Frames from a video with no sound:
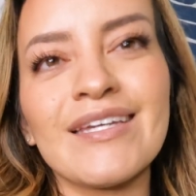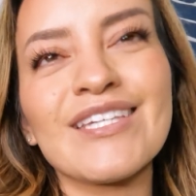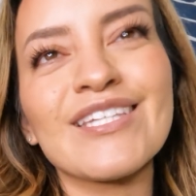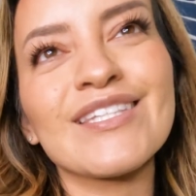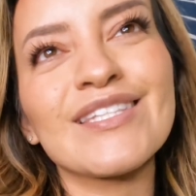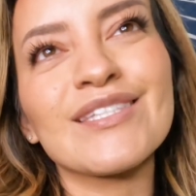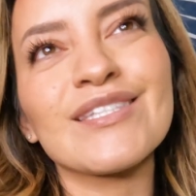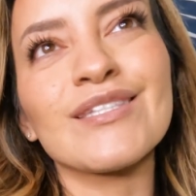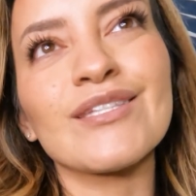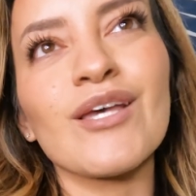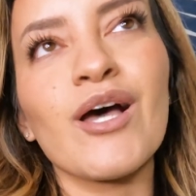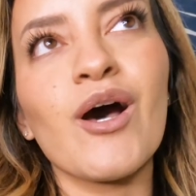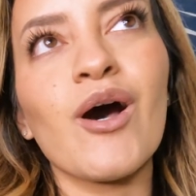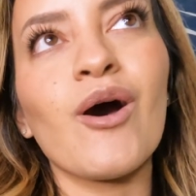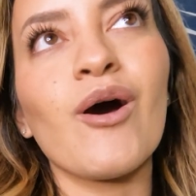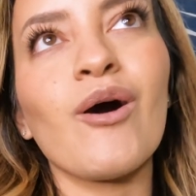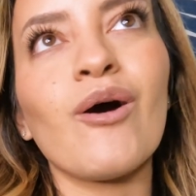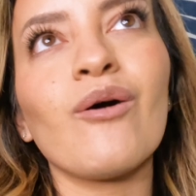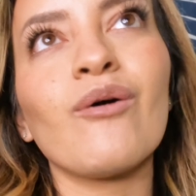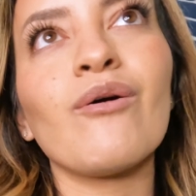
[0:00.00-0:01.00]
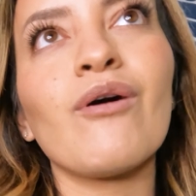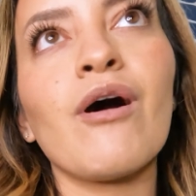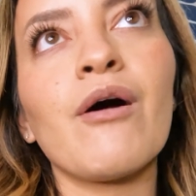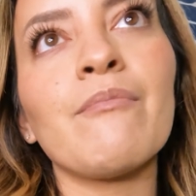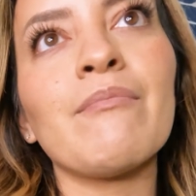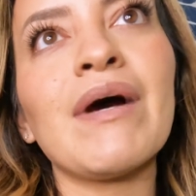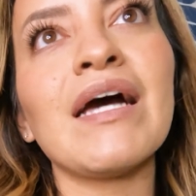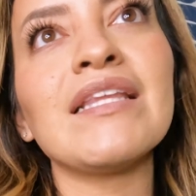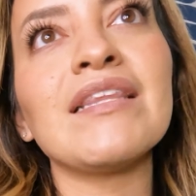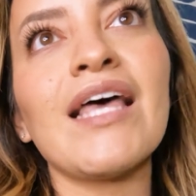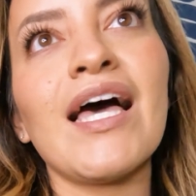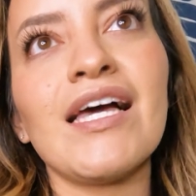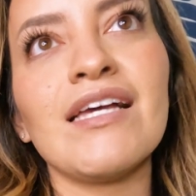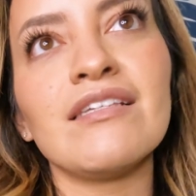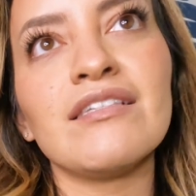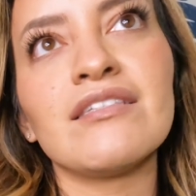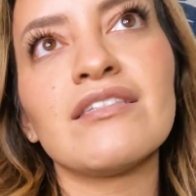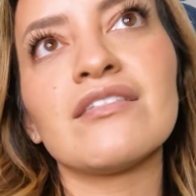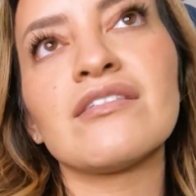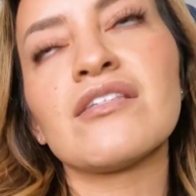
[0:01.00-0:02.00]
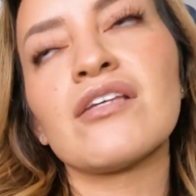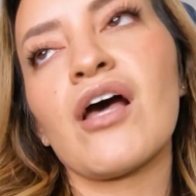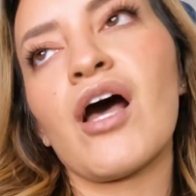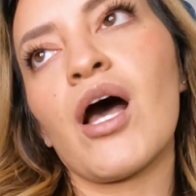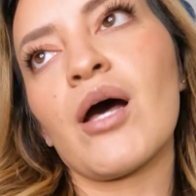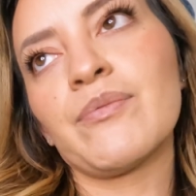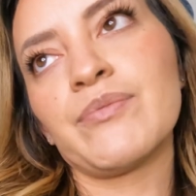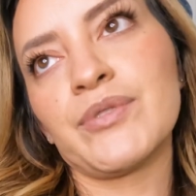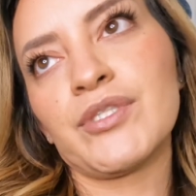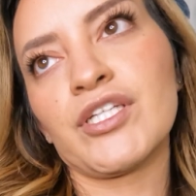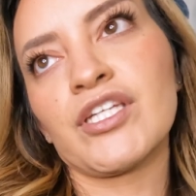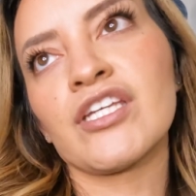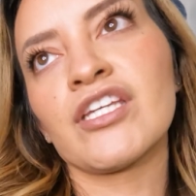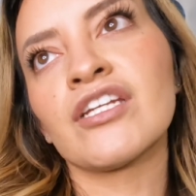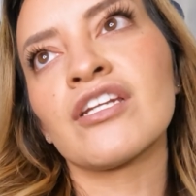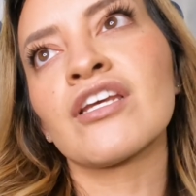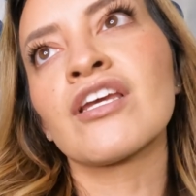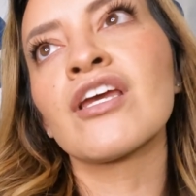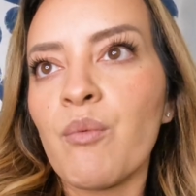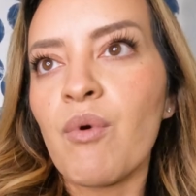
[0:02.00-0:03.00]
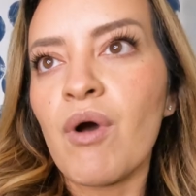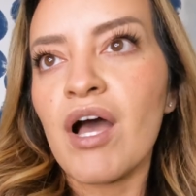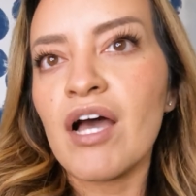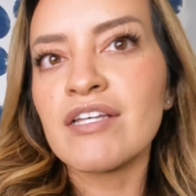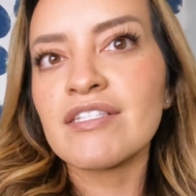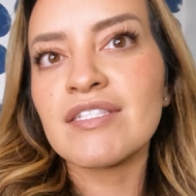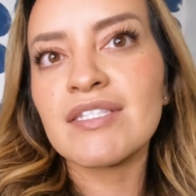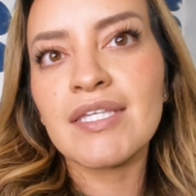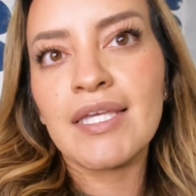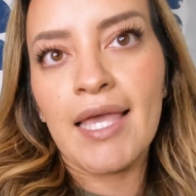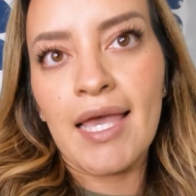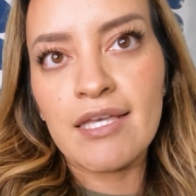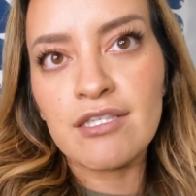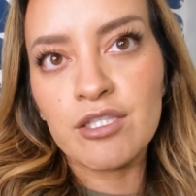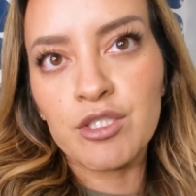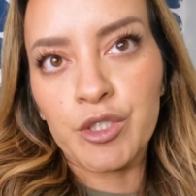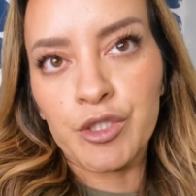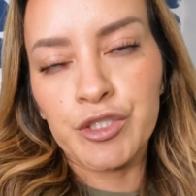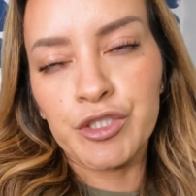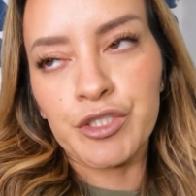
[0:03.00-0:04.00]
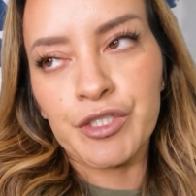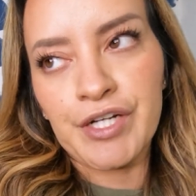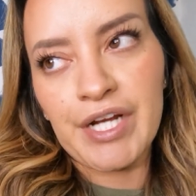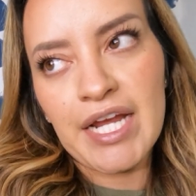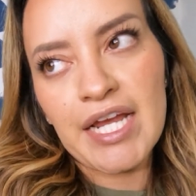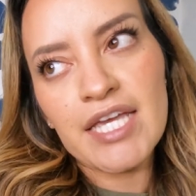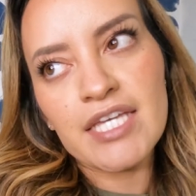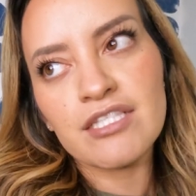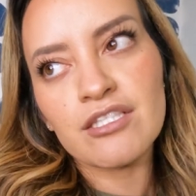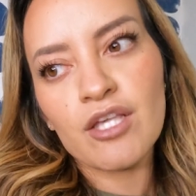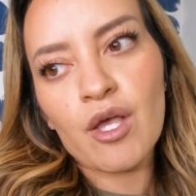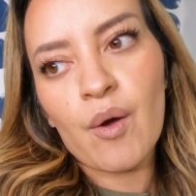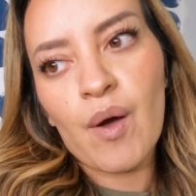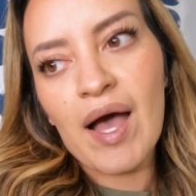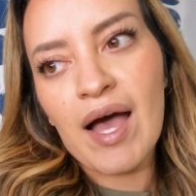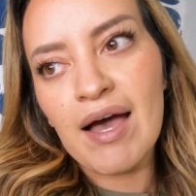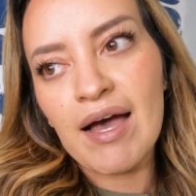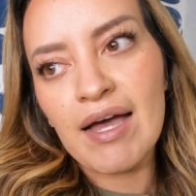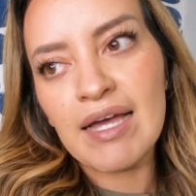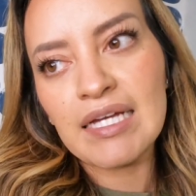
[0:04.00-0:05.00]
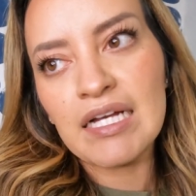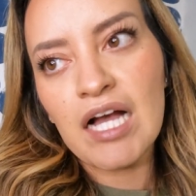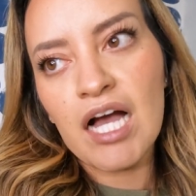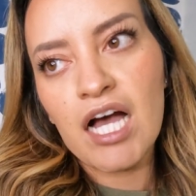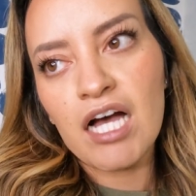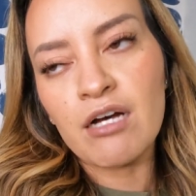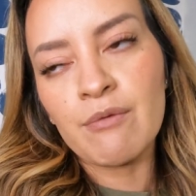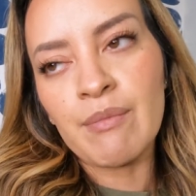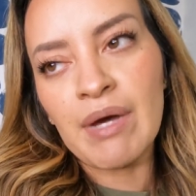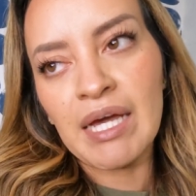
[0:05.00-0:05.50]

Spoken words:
So my last option was to get surgery. So I got a